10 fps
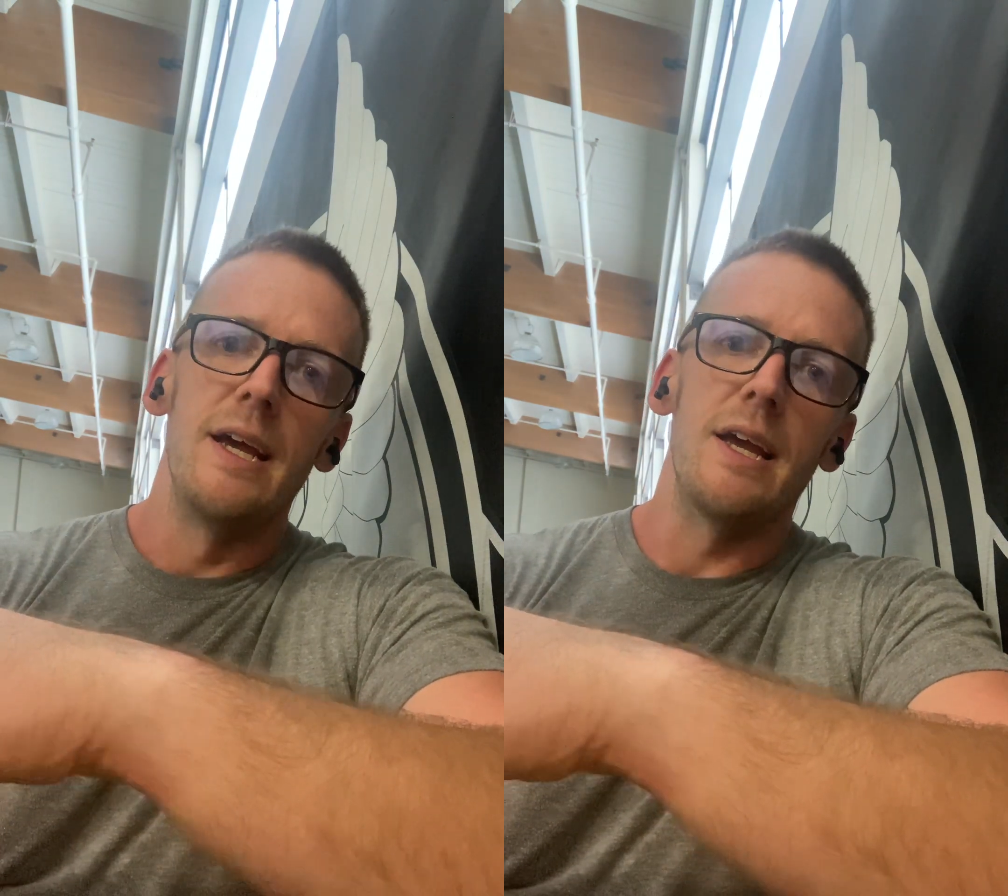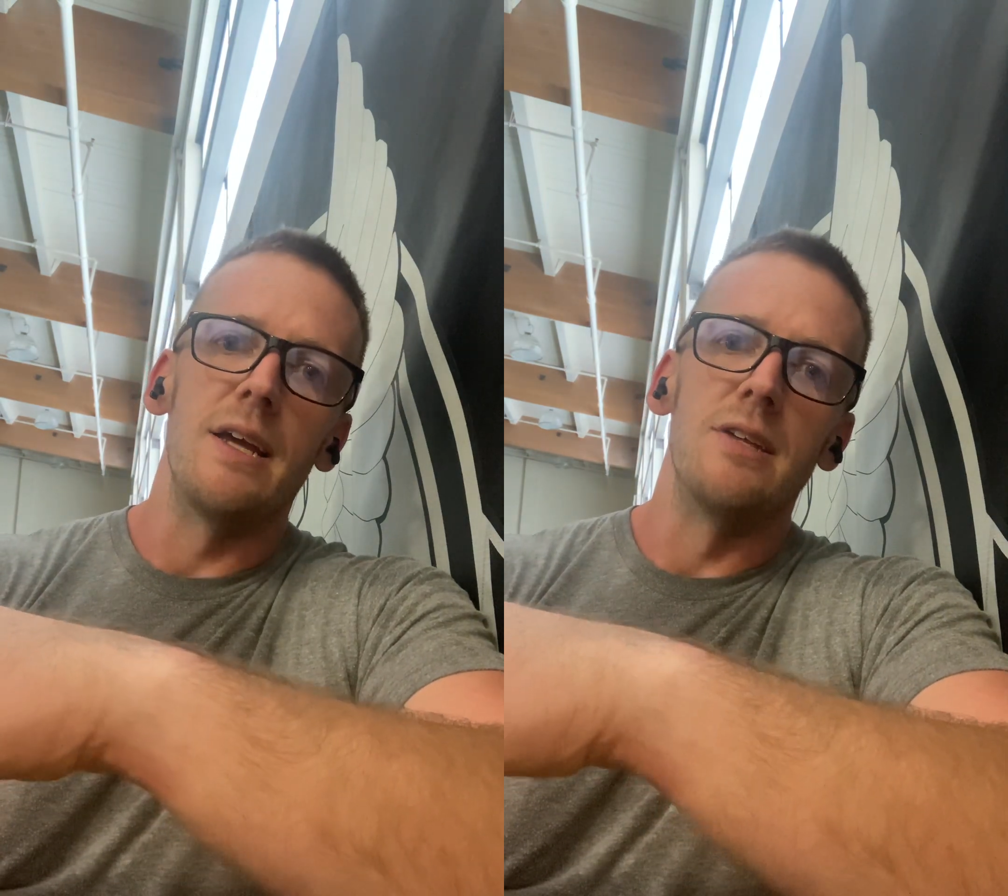
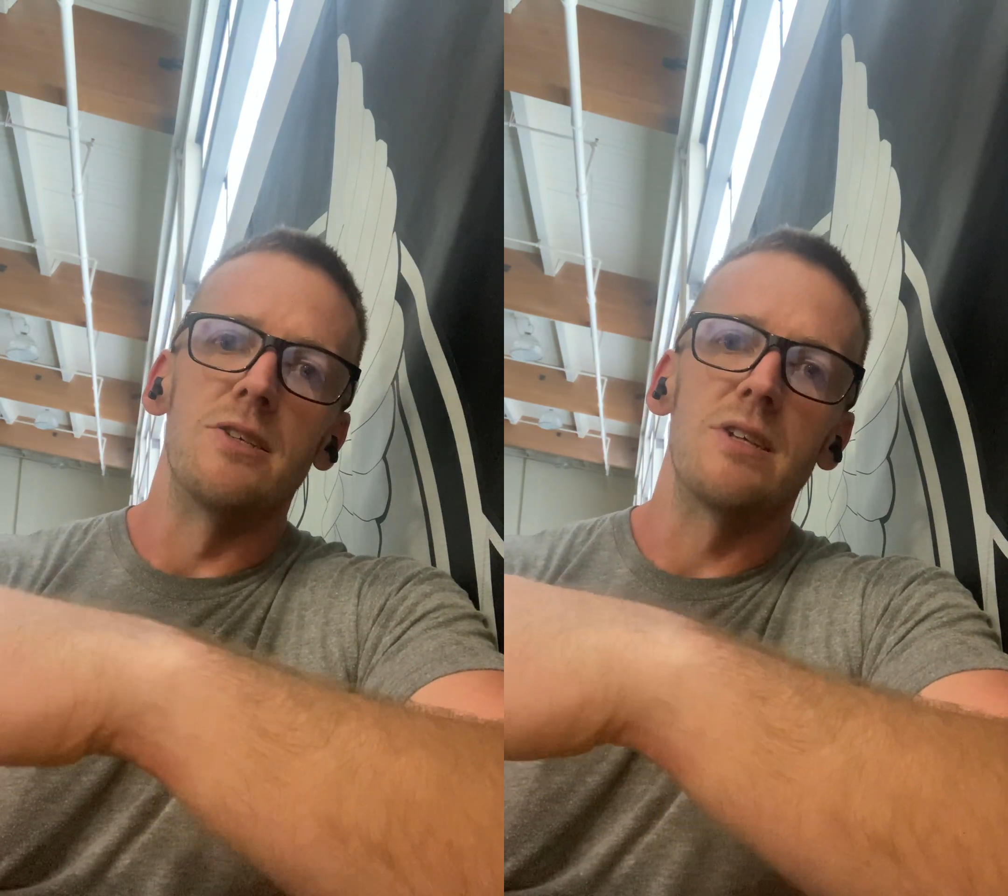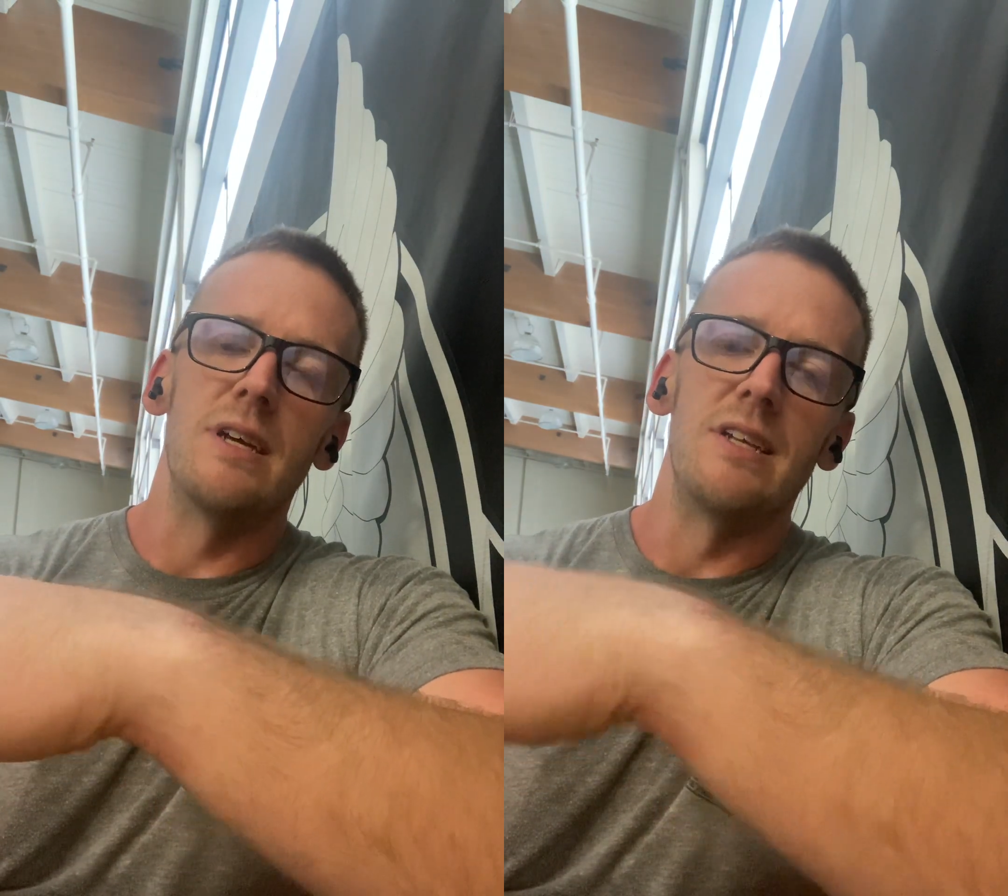
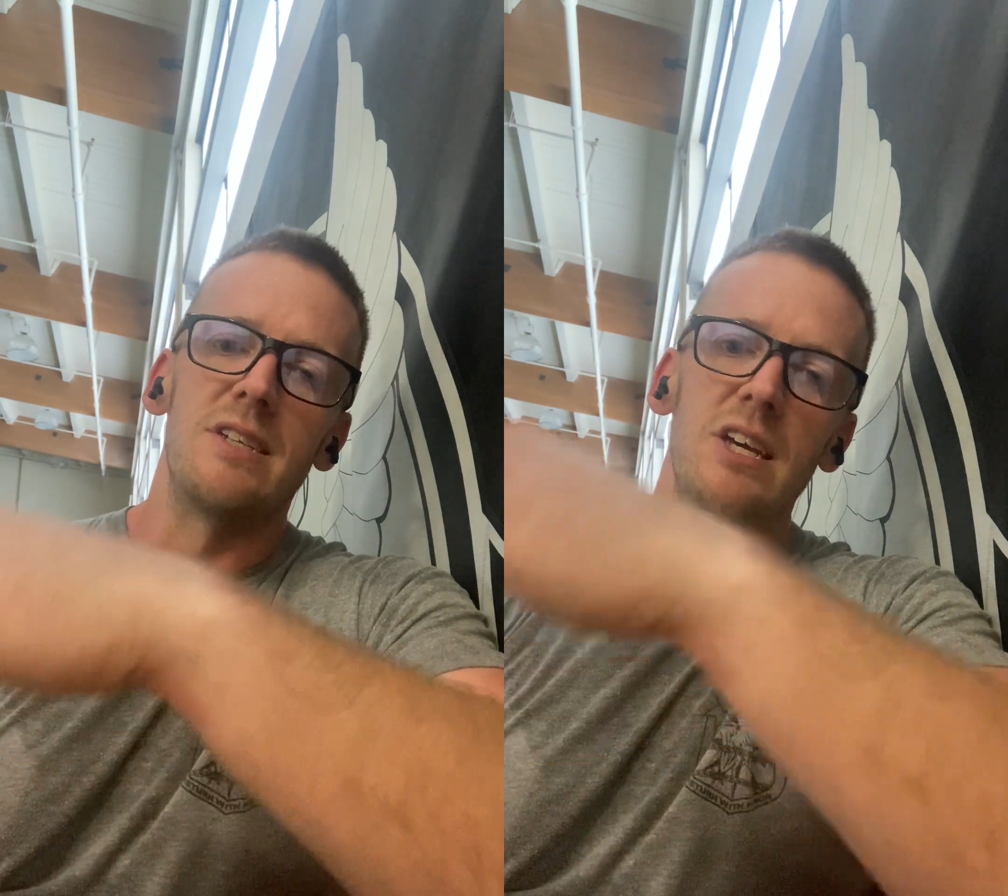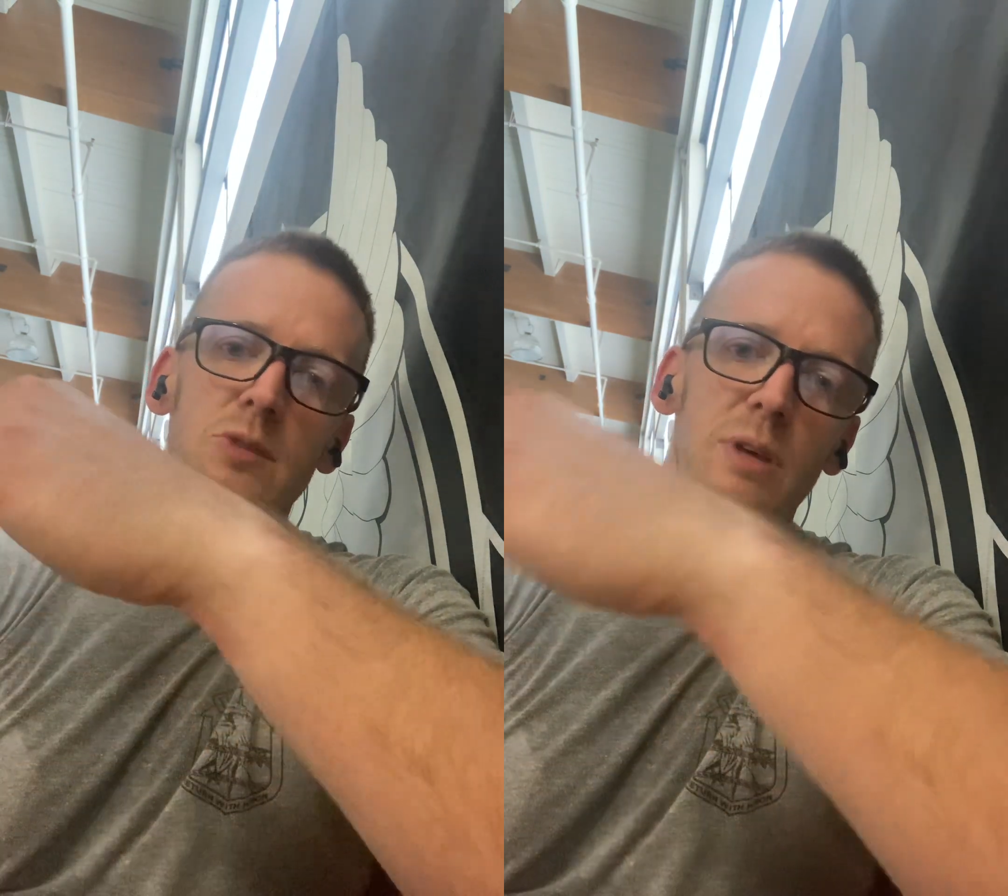is it
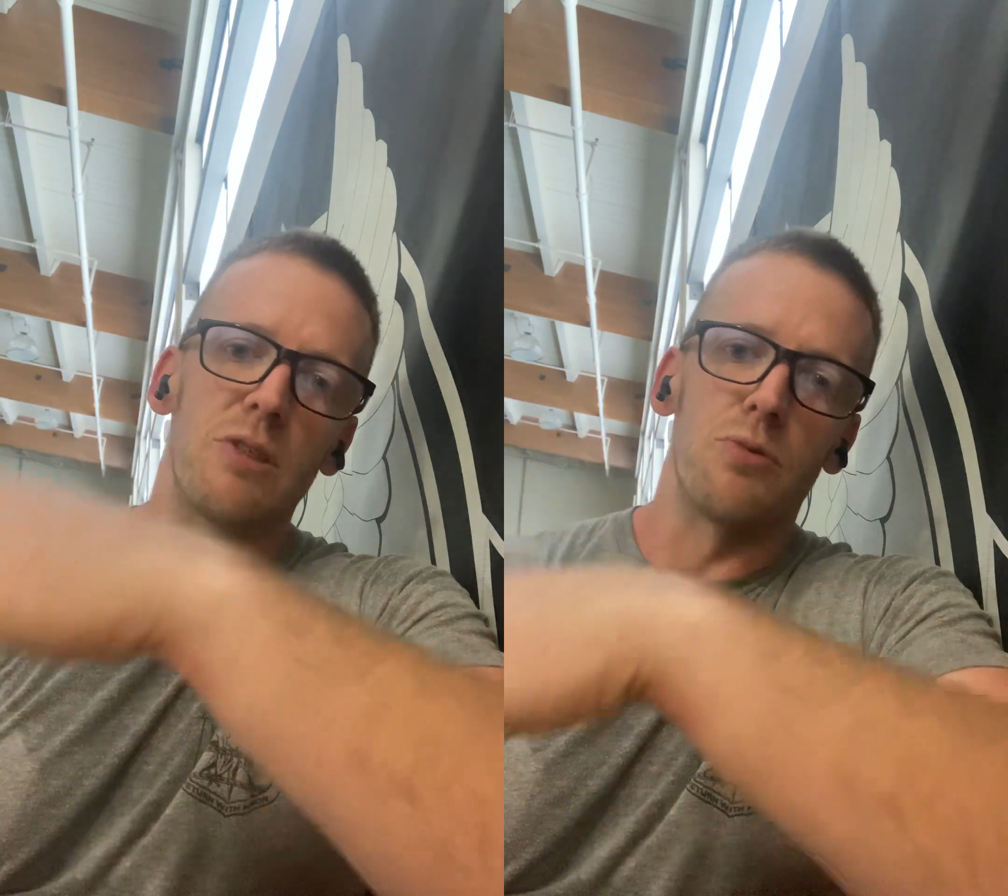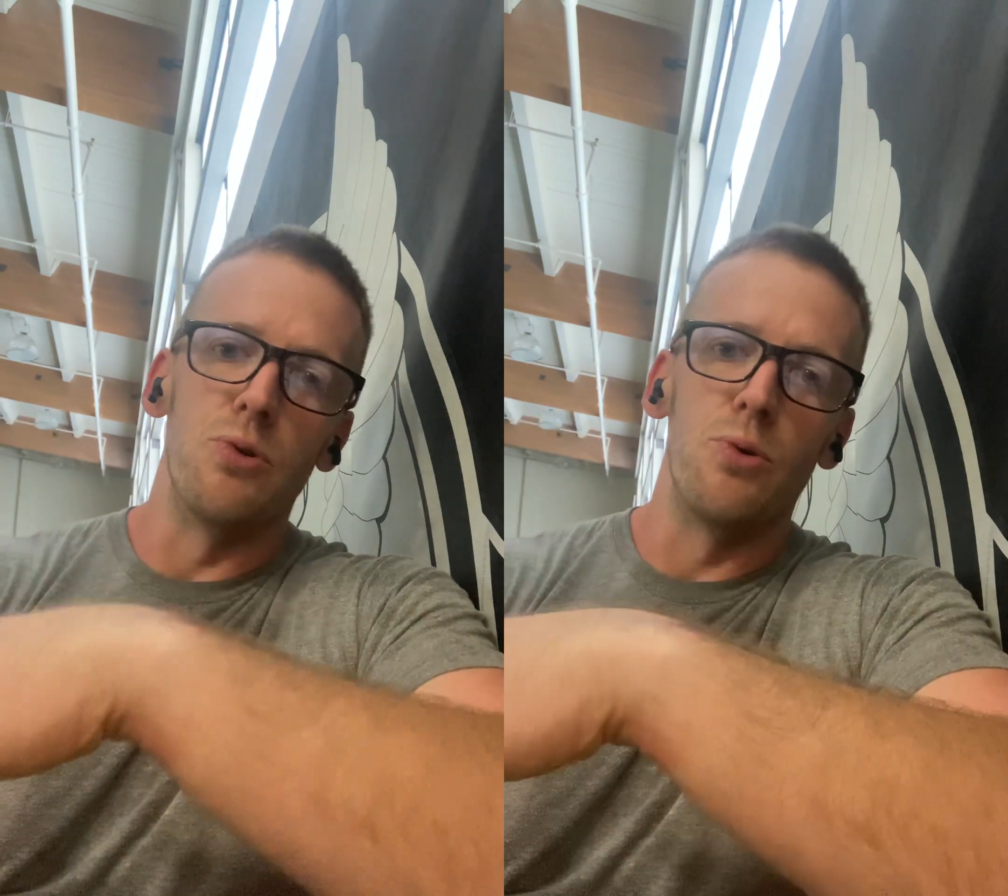takes me
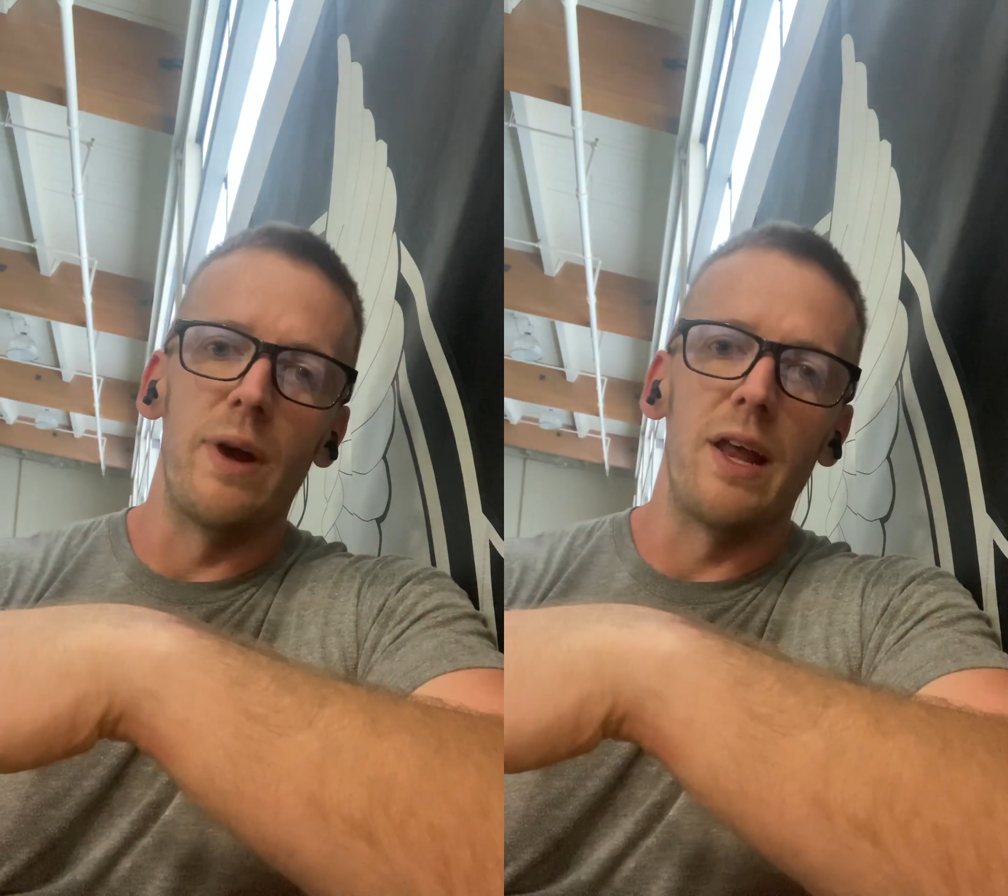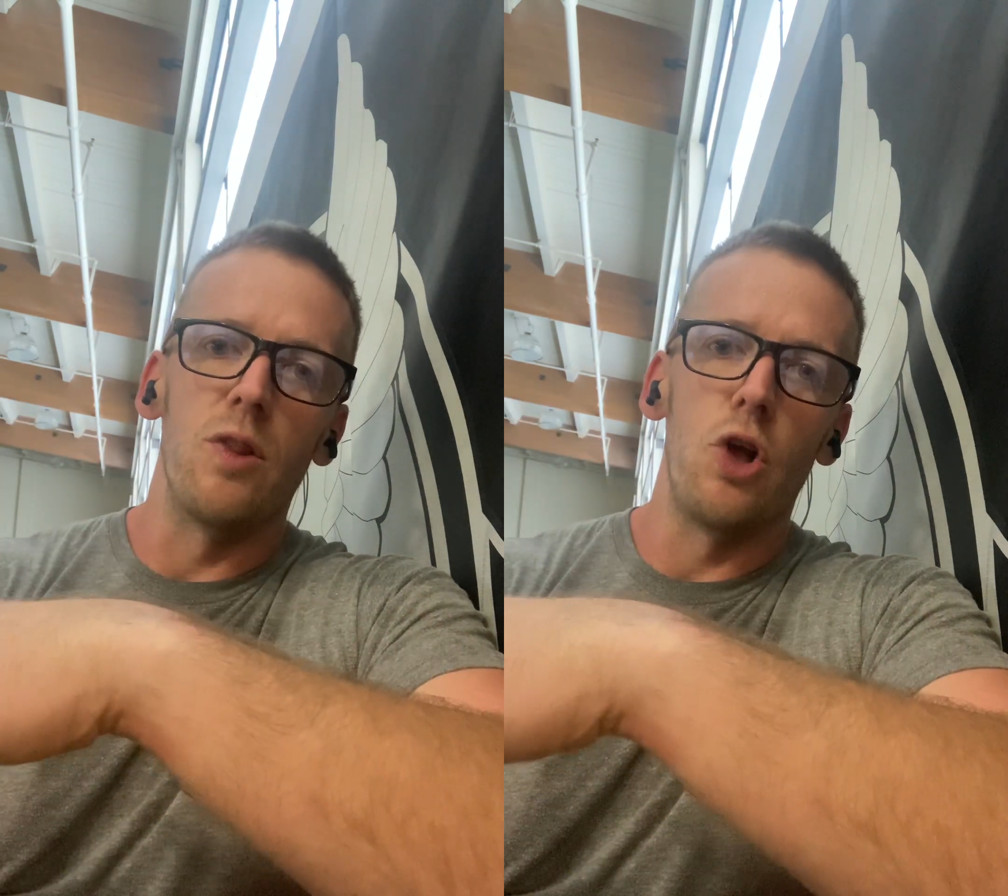through a